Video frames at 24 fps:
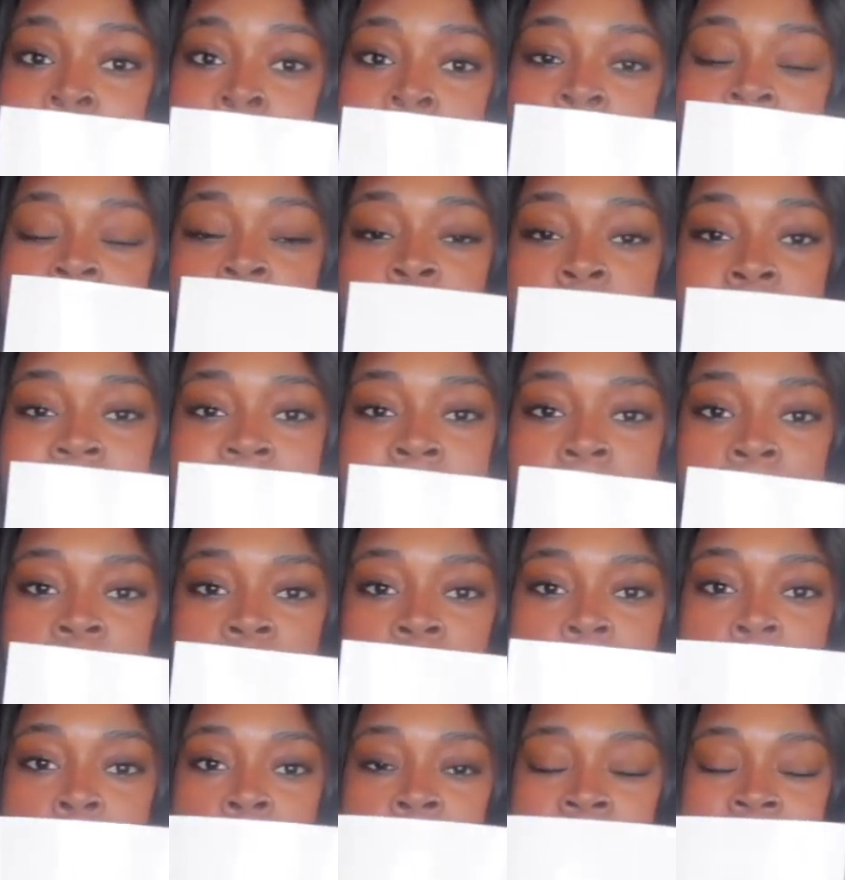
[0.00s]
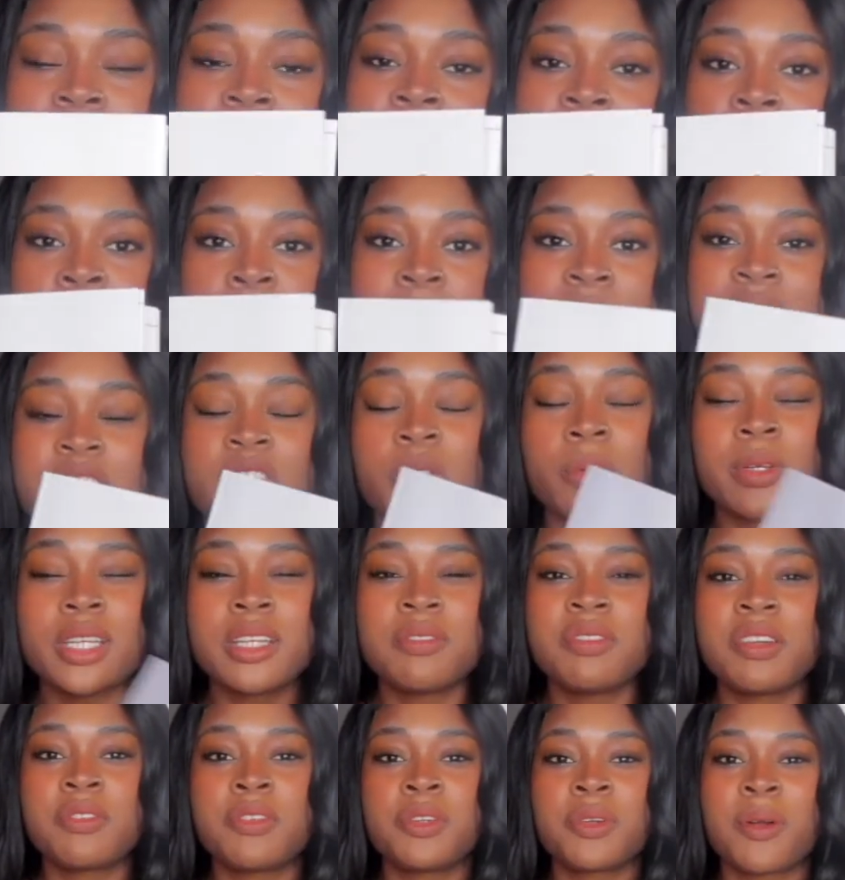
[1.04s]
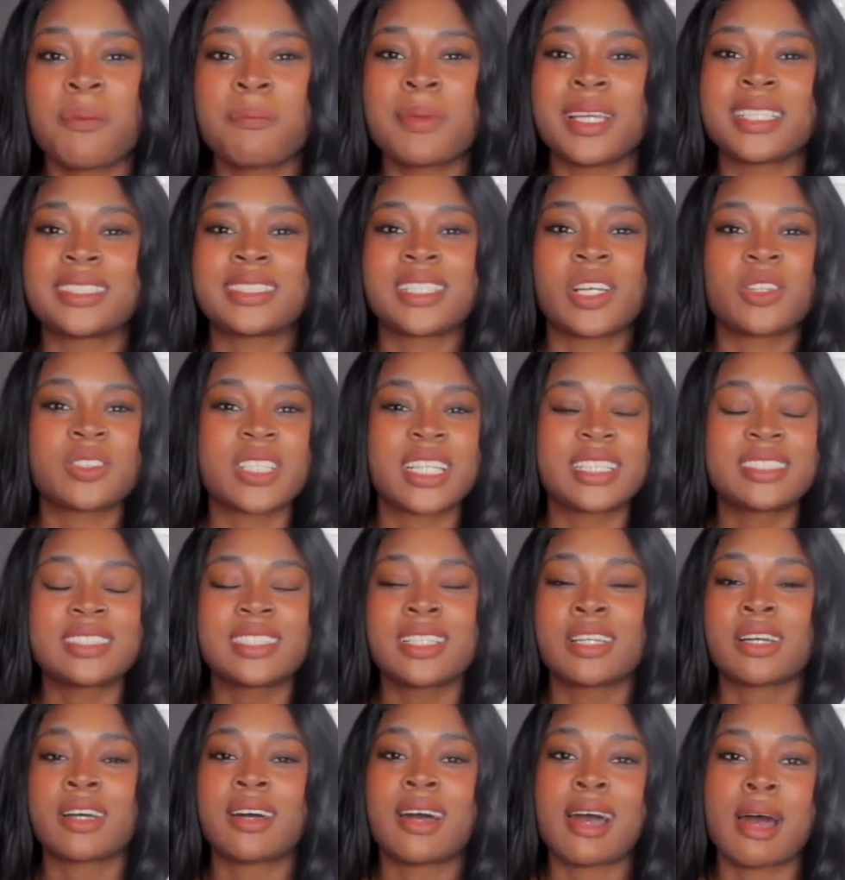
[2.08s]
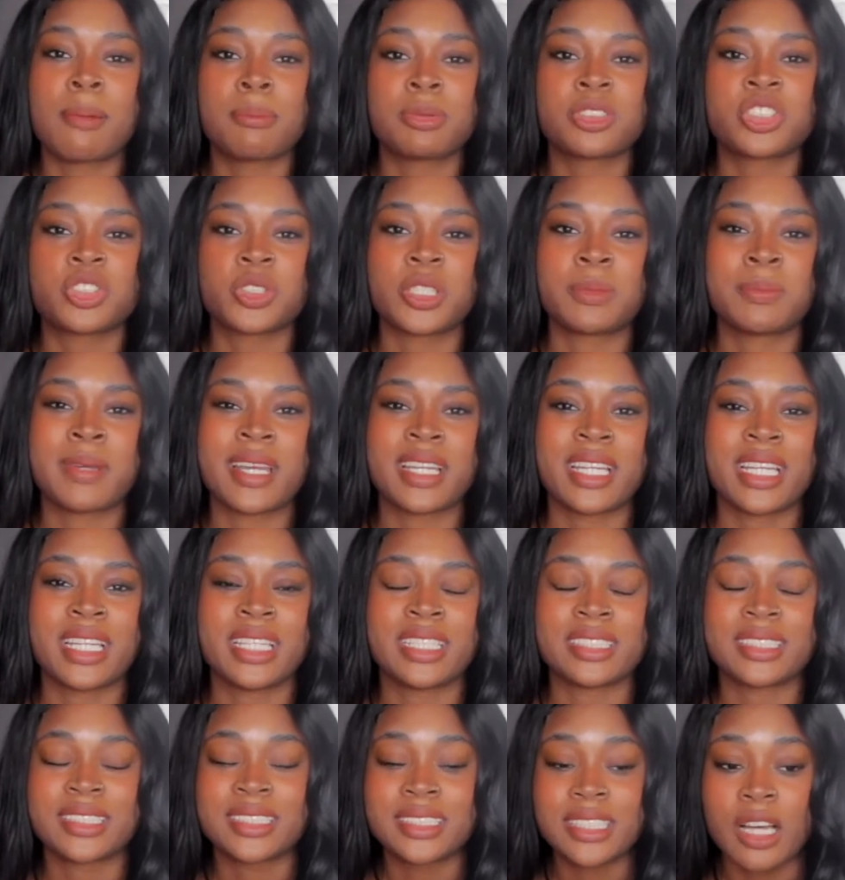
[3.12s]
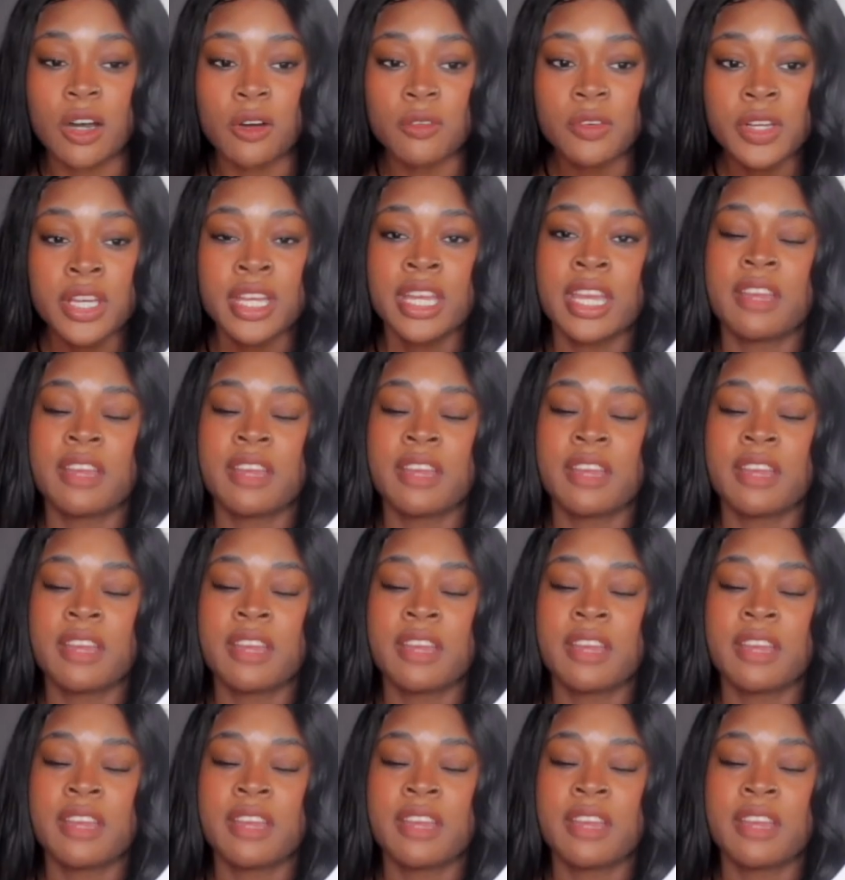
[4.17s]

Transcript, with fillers: But three hours of work gave me this. So even if you don't make sales, it's an accomplishment in itself.